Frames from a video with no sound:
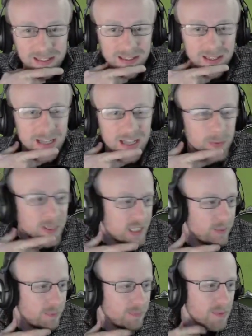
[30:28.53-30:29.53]
And especially,
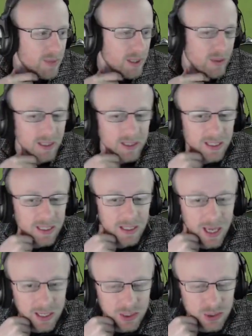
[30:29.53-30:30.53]
remember using the
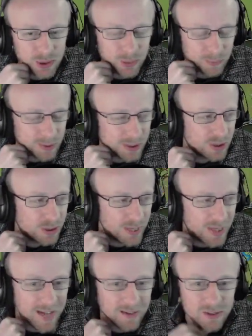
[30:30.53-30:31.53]
light troops, because you
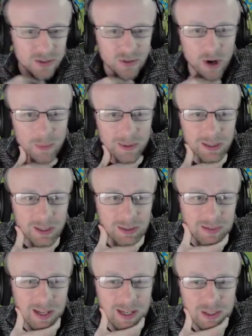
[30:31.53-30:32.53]
can drop a lot of
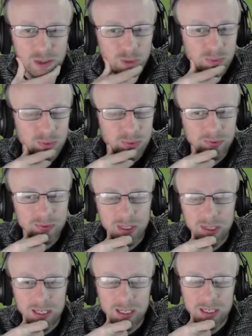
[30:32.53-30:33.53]
light troops with...
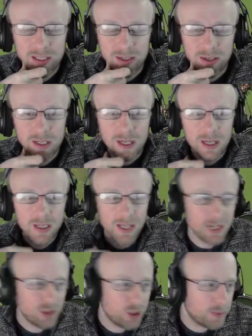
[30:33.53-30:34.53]

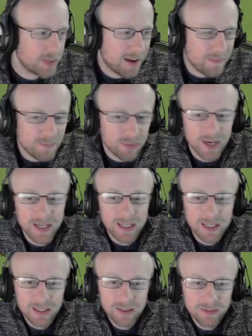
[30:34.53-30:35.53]
light troops can
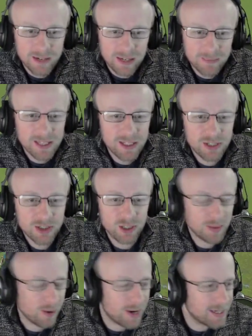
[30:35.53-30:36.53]
break fragmented
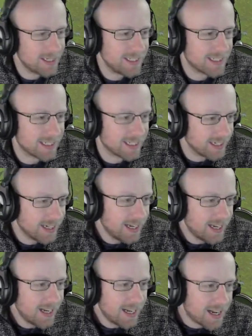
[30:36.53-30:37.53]
troops quite easily.
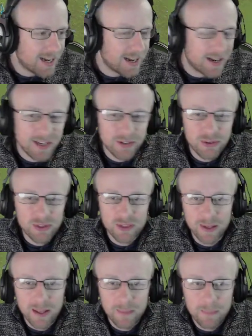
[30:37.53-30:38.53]
And use them
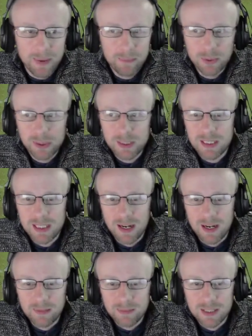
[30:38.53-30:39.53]
at them pinpointed
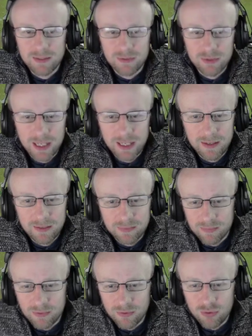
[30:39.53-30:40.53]
times can really,
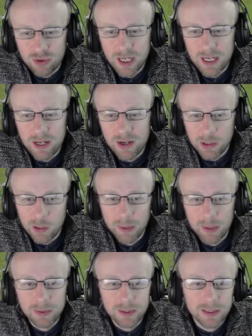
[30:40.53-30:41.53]
really hurt your
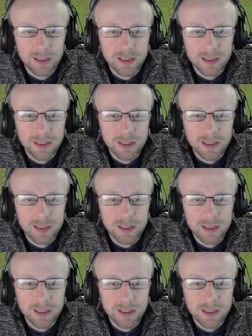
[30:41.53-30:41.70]
opponent.